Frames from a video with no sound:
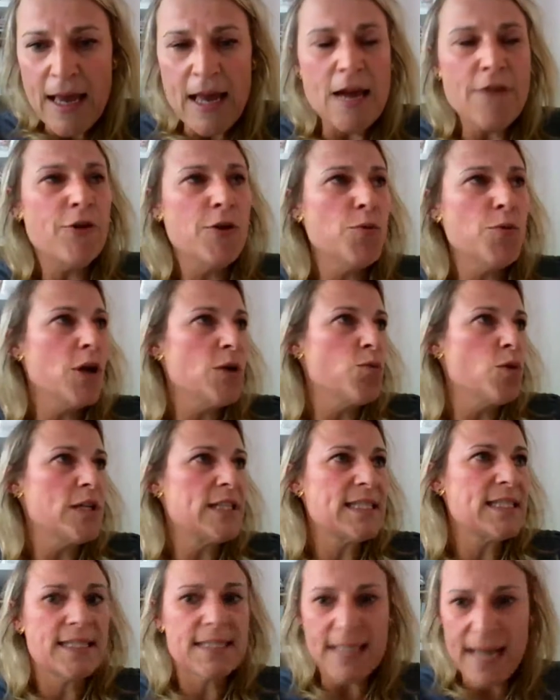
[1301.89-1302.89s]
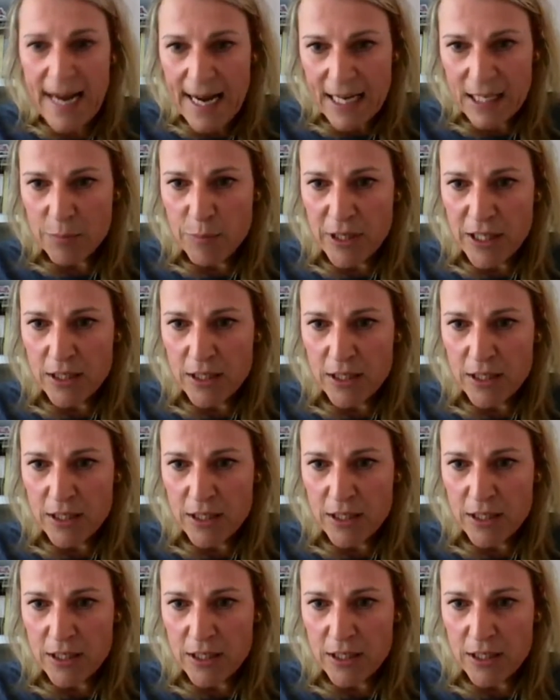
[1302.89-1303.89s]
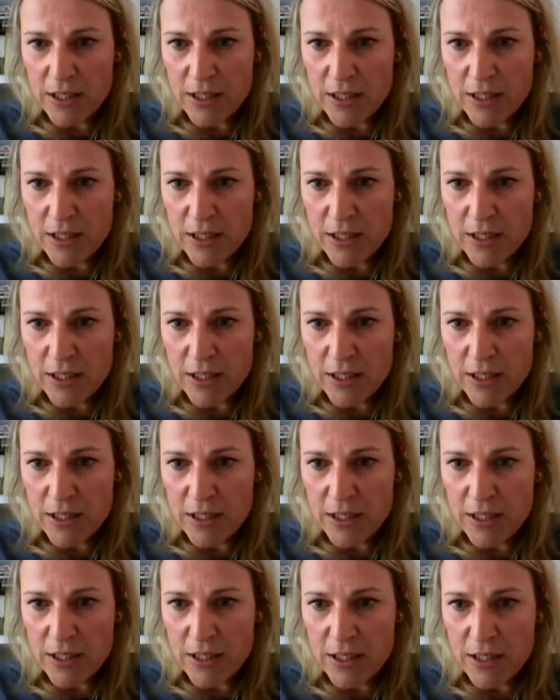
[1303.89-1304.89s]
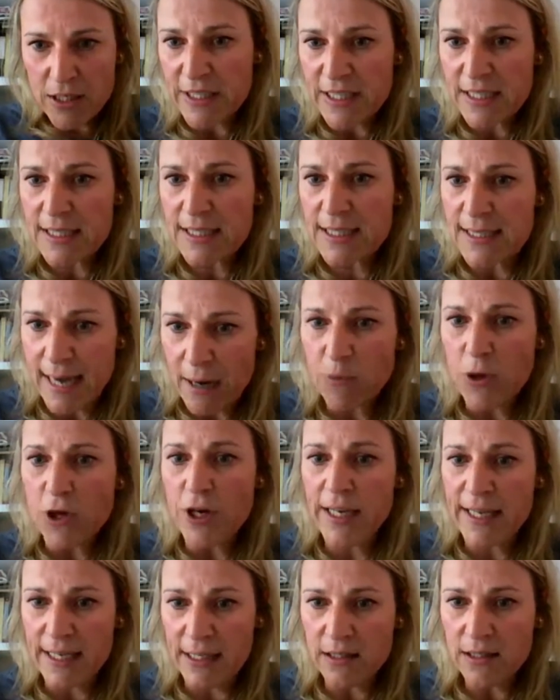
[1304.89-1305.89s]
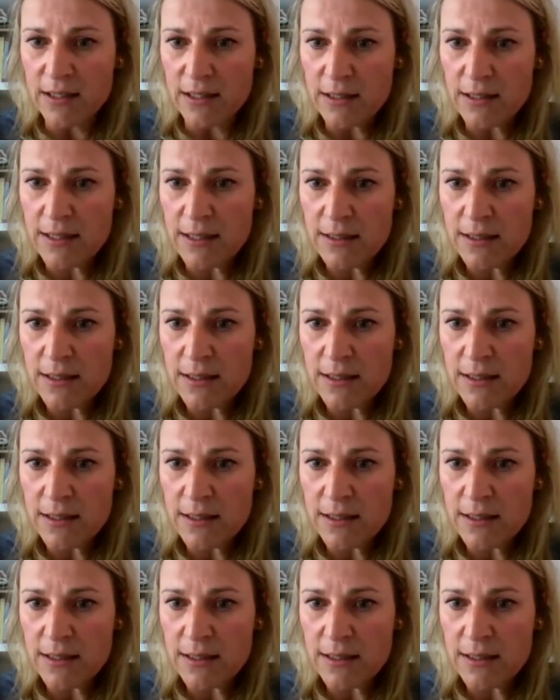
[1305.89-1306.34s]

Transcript: Everyone was sad because of these uh, humorists that were killed.